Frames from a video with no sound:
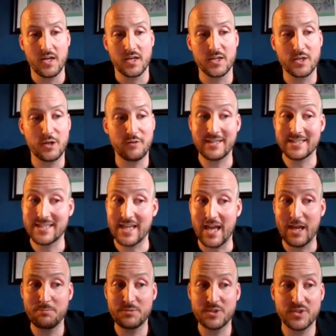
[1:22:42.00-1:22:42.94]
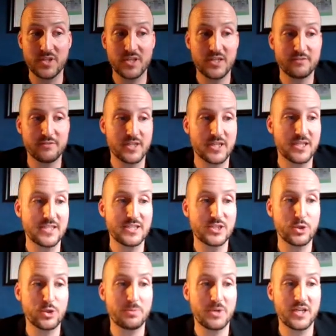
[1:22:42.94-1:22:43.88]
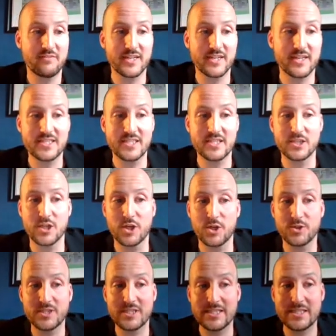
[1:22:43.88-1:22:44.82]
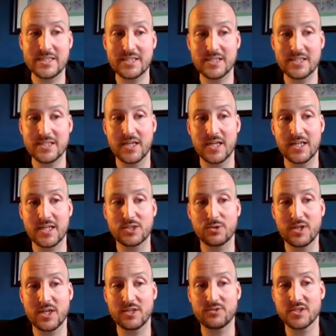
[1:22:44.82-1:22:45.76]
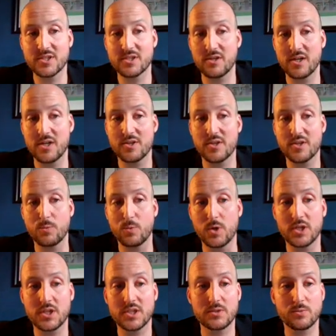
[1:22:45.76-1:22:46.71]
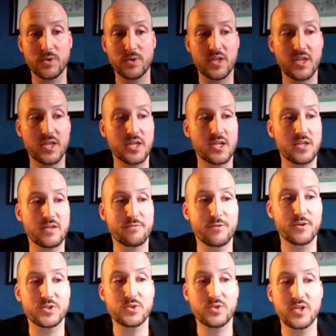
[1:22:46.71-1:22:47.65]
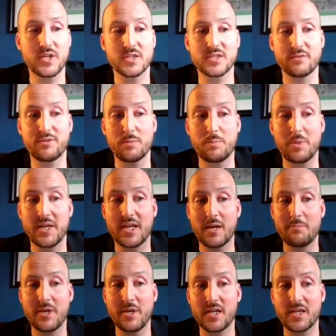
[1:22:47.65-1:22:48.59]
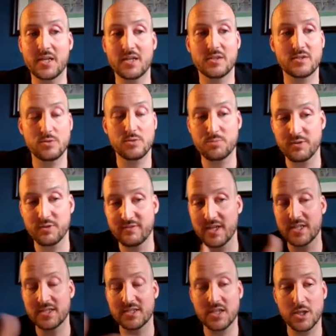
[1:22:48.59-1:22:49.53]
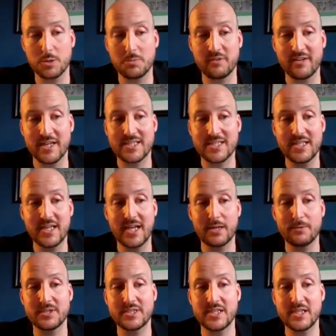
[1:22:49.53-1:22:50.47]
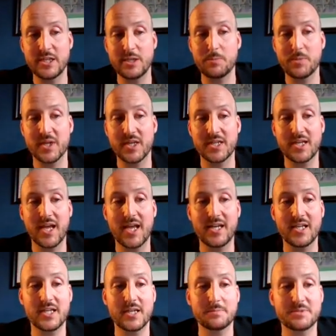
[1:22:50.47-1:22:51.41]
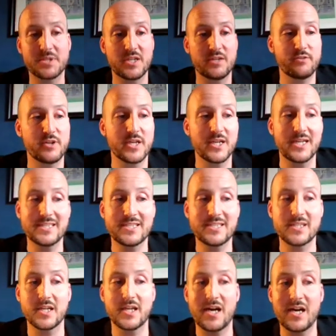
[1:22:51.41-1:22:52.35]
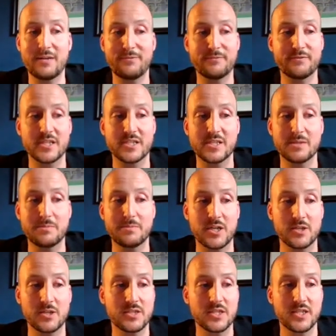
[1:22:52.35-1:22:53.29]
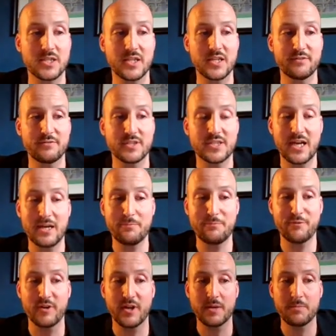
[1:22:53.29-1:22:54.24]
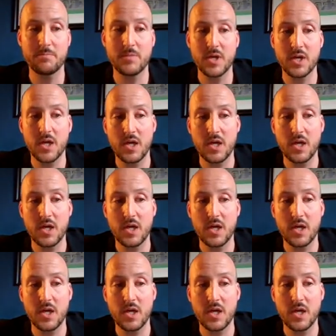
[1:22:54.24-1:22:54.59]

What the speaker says: And COVAX aimed to deliver at least 2 billion vaccine doses to countries around the world within the first 2 years of the pandemic to prevent global vaccine equity, but it ended up delivering less than half of this amount in the given timeframe.